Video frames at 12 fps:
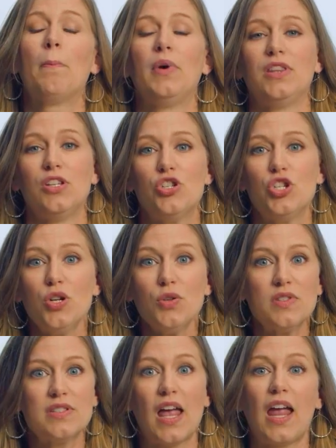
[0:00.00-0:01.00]
but the
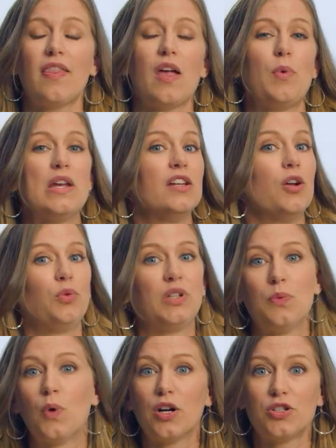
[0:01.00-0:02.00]
Jews say that we can
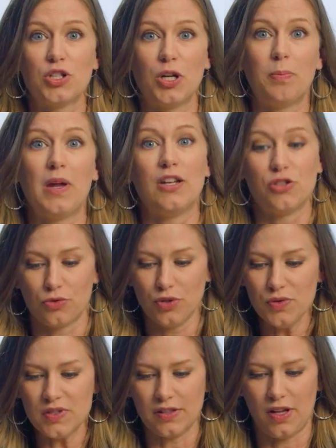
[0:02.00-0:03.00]
only worship in
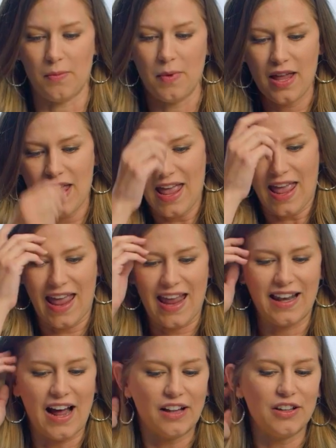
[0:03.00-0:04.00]
Jerusalem."
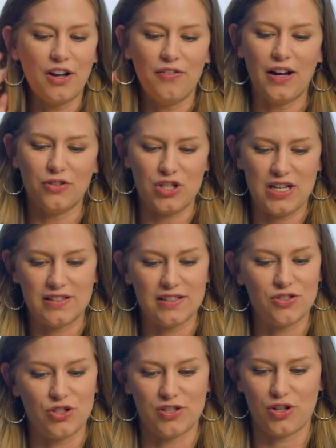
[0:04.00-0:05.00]
And I love how
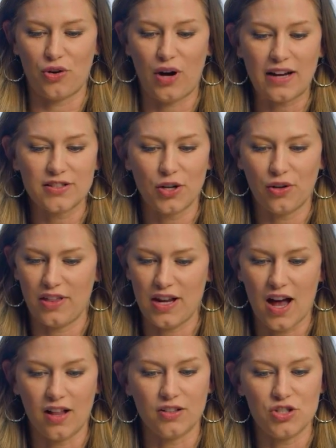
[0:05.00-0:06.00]
Jesus just corrects her
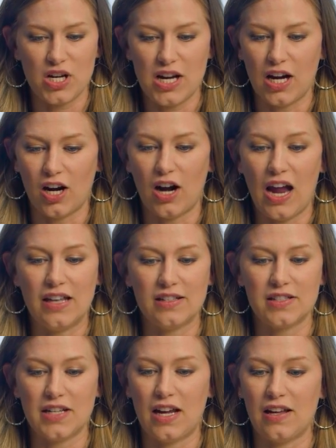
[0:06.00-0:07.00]
theology here and
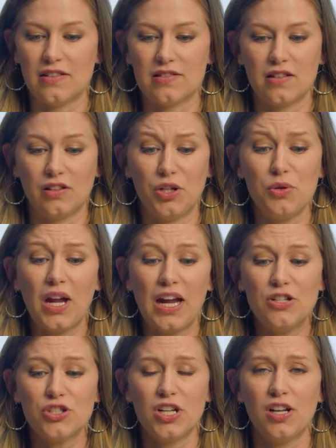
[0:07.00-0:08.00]
says the
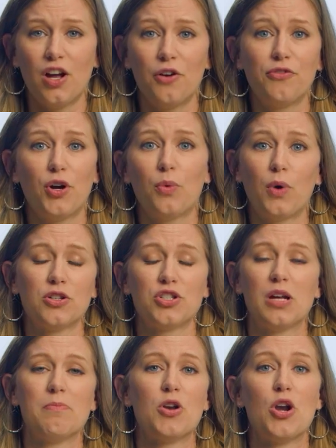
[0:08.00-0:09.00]
location of her
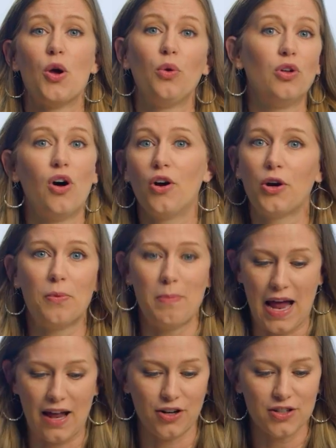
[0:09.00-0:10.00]
worship no longer
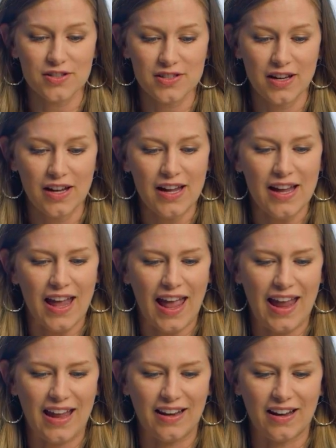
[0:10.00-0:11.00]
matters.
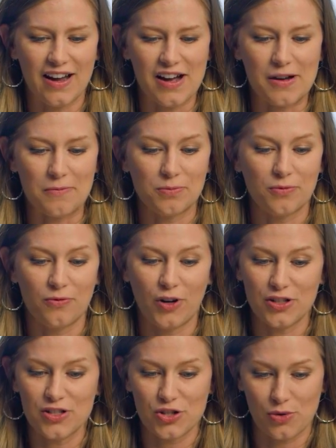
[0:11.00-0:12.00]
And
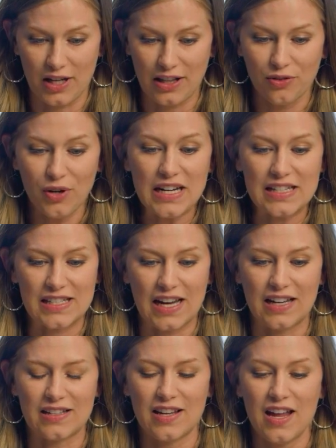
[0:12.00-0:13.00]
verse 23
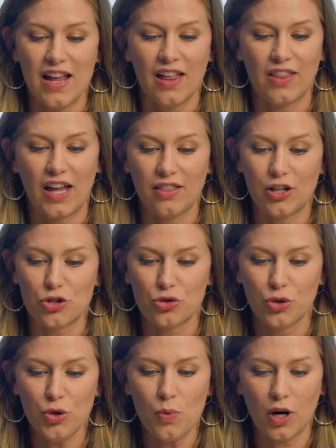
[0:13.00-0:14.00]
says that the
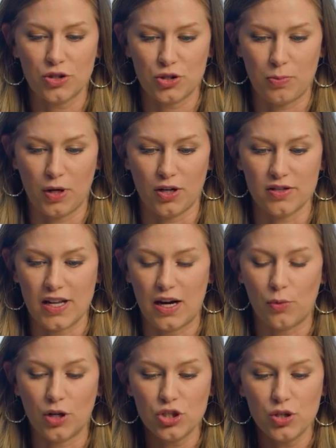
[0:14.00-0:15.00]
true worshipers, and
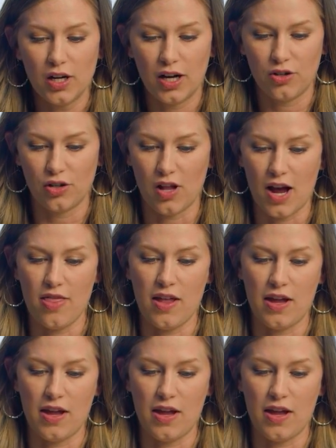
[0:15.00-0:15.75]
I want you to underline